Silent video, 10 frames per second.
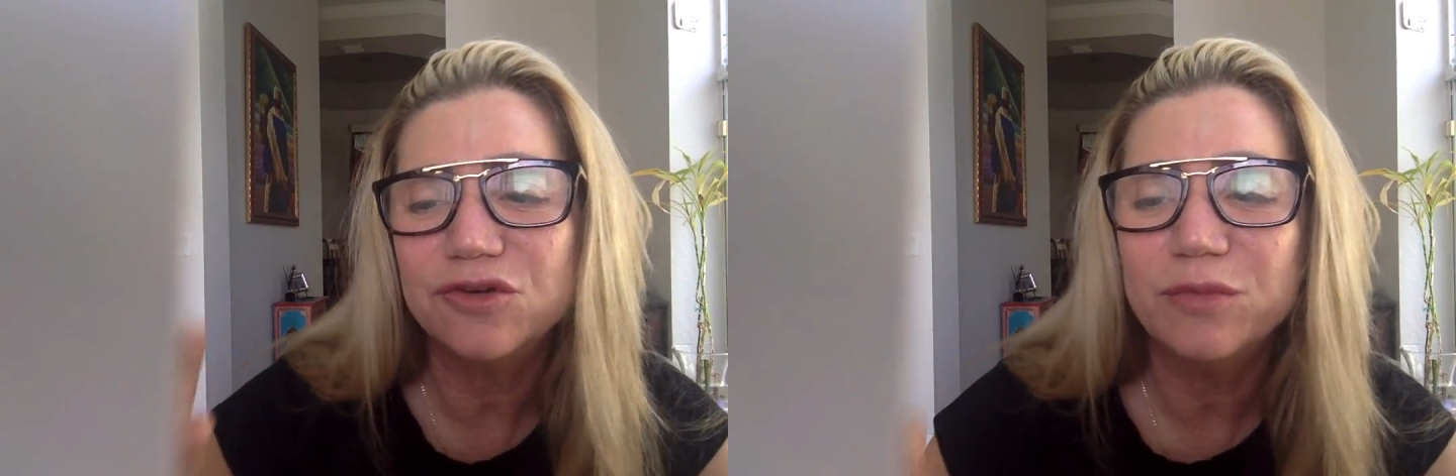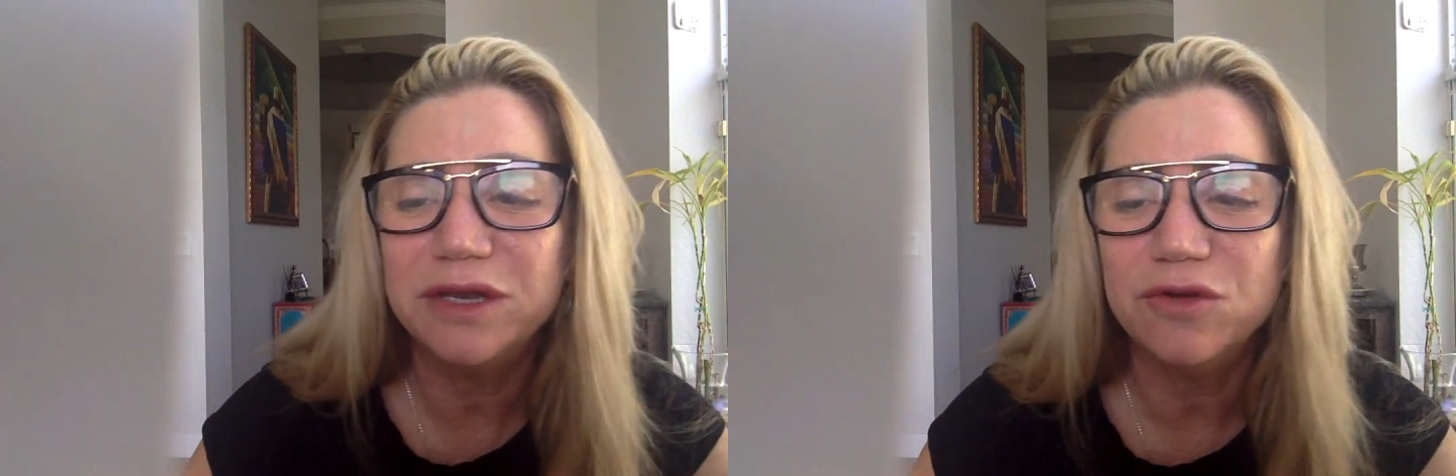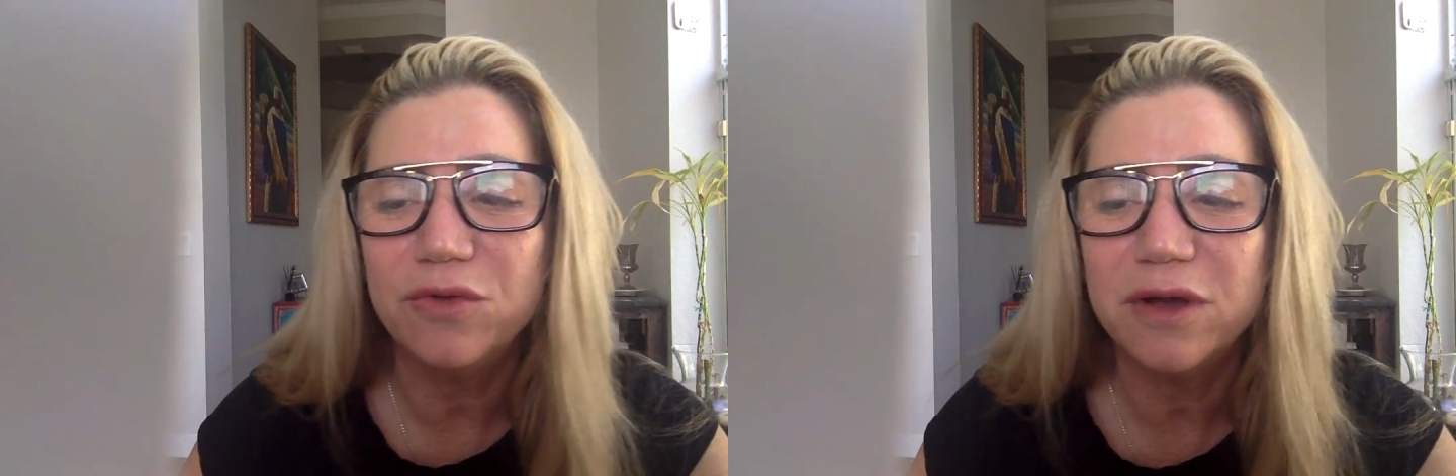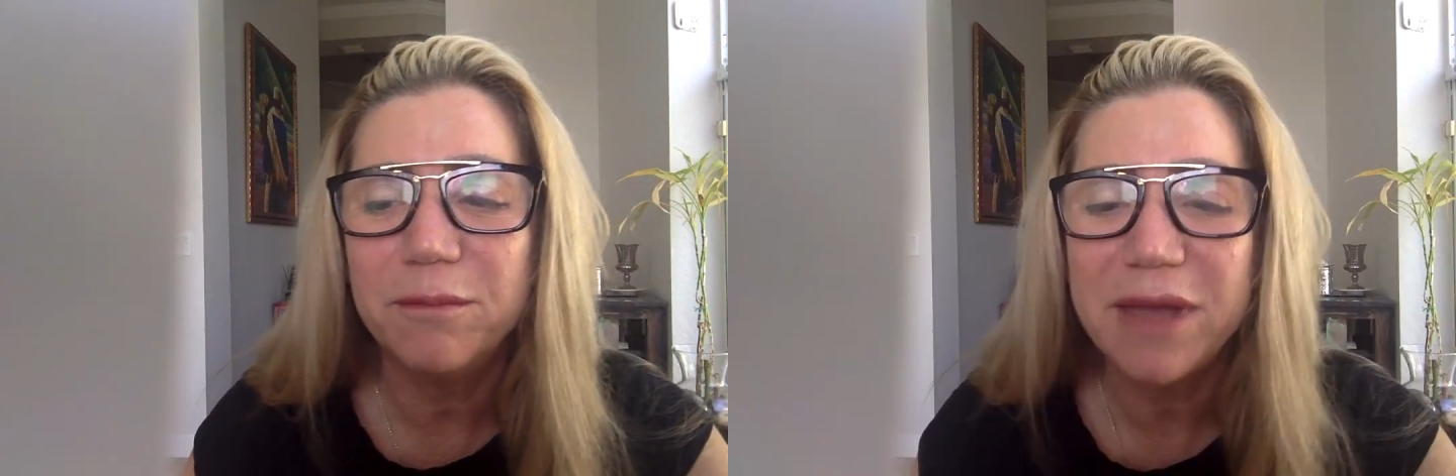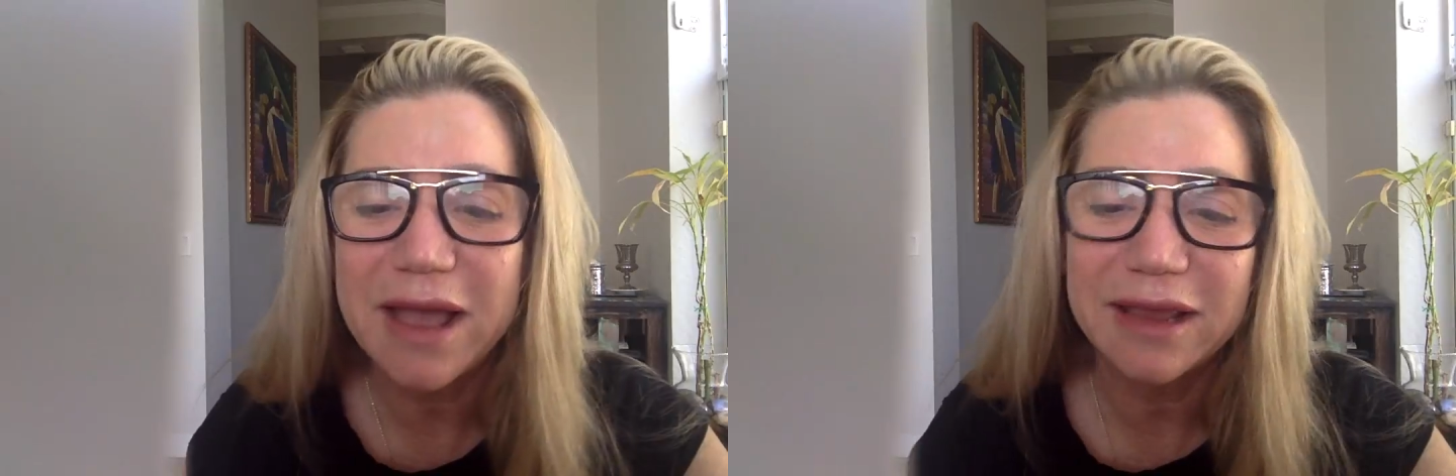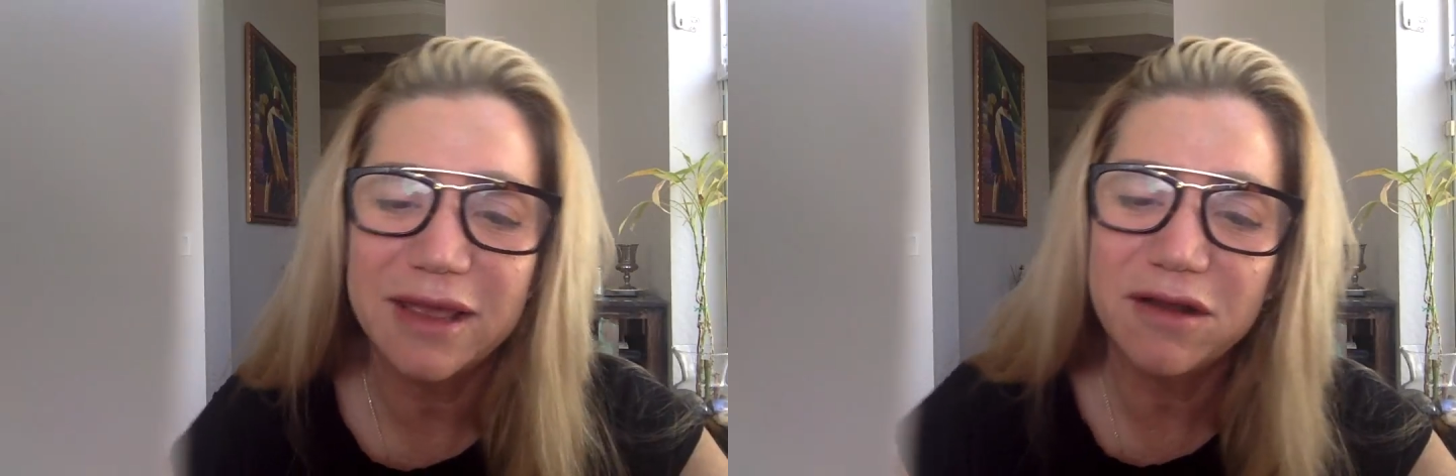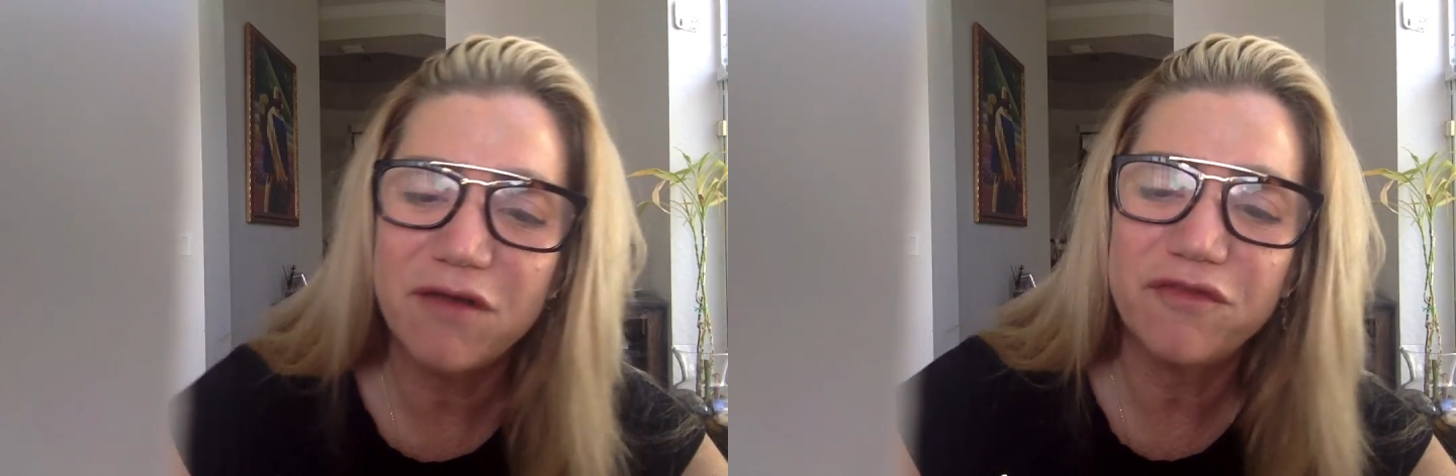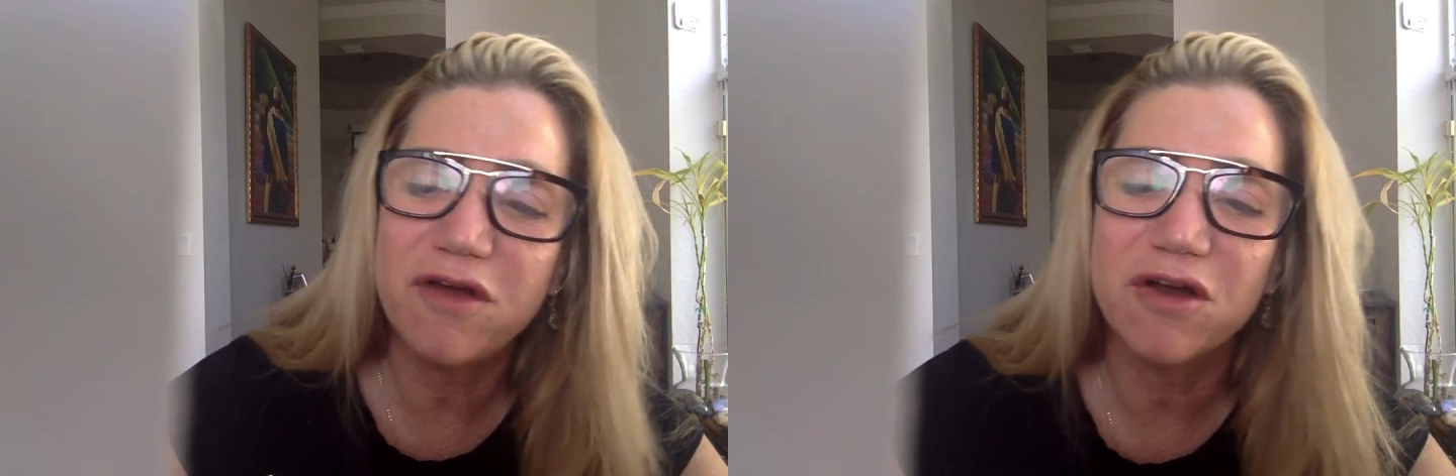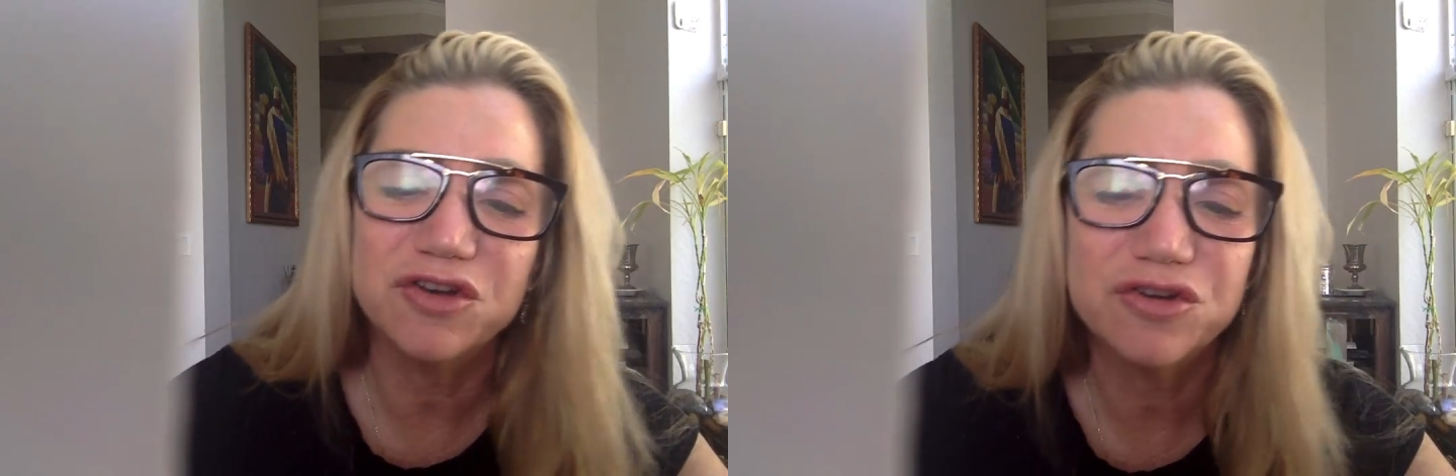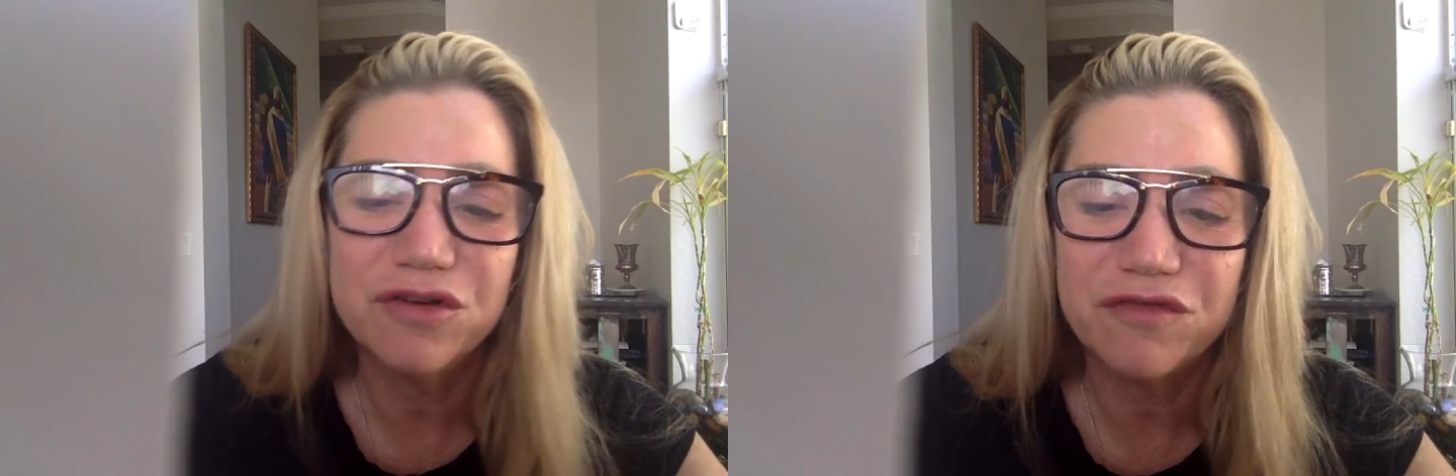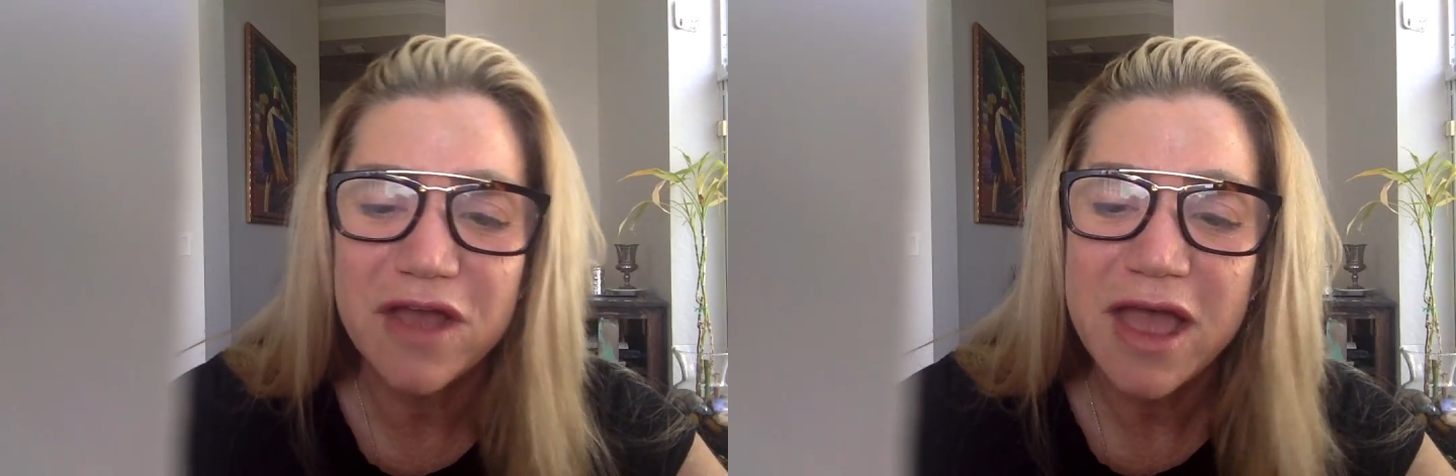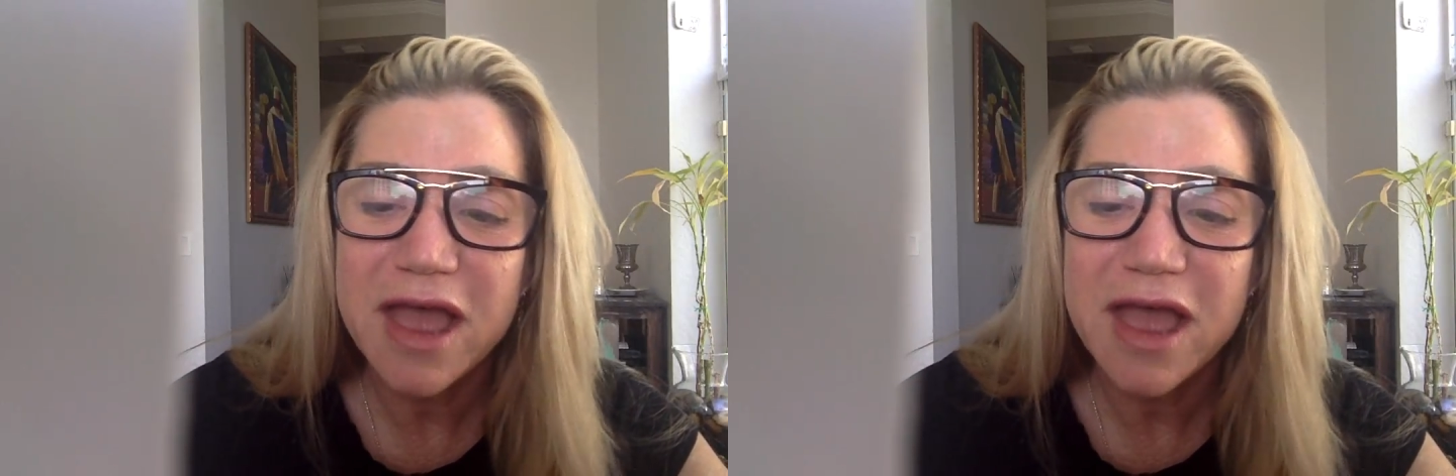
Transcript: Irma, don't come back, get off our turf,